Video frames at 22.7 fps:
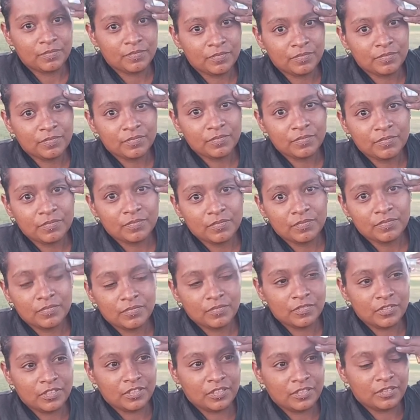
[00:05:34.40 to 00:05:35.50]

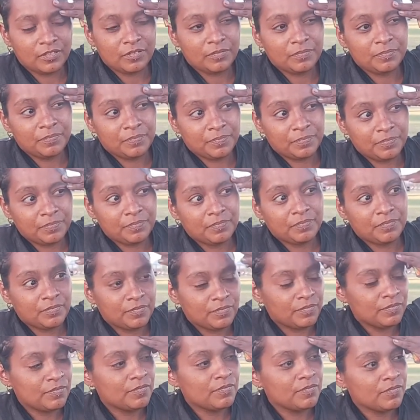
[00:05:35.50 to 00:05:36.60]

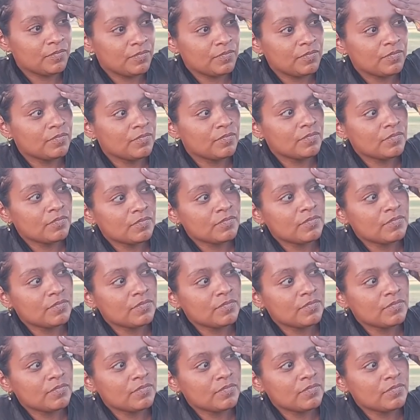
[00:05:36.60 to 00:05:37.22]
[no speech]